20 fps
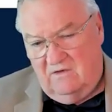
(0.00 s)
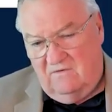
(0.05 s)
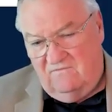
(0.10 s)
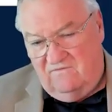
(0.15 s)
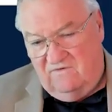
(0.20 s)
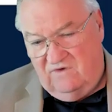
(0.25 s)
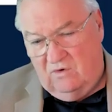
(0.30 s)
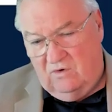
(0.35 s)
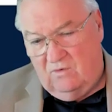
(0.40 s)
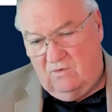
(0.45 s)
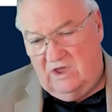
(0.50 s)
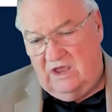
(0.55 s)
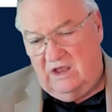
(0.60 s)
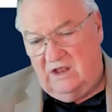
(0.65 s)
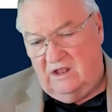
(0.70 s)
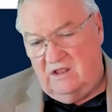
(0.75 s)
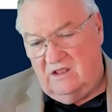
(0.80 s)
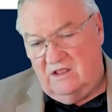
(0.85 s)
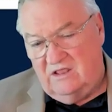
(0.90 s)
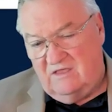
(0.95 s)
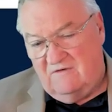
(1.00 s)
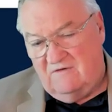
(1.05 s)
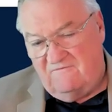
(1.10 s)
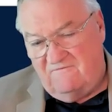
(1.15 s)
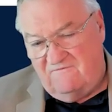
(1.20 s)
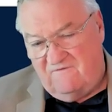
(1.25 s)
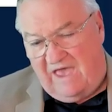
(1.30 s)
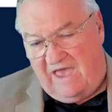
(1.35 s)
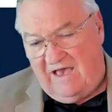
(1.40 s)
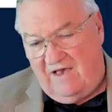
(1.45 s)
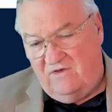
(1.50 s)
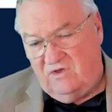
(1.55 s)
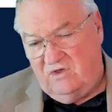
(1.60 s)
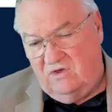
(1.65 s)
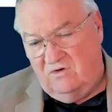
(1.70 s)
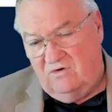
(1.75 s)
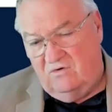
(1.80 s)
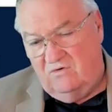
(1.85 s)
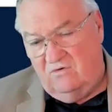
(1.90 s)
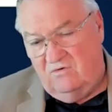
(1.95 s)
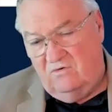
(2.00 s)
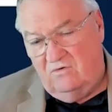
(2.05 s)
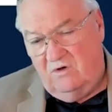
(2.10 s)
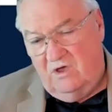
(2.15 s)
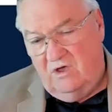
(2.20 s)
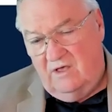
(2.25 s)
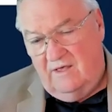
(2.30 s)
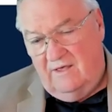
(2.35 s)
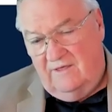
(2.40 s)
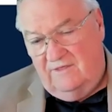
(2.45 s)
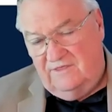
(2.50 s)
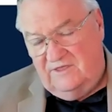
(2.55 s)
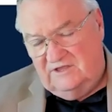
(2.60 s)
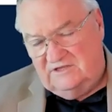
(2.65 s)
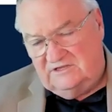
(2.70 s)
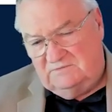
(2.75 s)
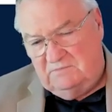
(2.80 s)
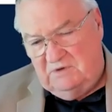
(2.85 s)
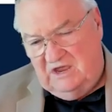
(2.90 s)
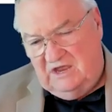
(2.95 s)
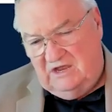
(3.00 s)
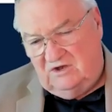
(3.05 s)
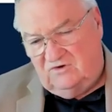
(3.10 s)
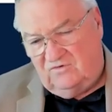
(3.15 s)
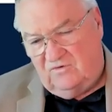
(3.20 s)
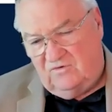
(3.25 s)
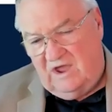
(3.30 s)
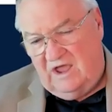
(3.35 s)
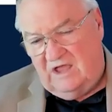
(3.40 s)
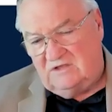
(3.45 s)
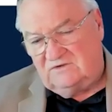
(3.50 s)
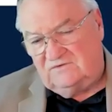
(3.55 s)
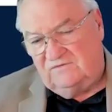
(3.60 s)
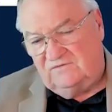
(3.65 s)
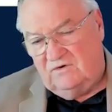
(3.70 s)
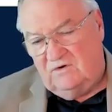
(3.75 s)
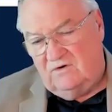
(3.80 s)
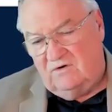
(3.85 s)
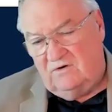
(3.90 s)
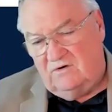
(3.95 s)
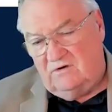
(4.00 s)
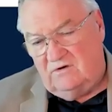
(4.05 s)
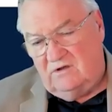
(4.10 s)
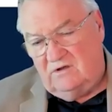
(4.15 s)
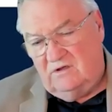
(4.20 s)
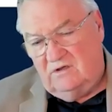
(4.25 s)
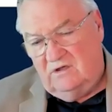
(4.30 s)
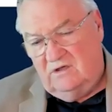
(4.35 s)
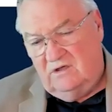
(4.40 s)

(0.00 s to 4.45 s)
viewing the value that's being transferred.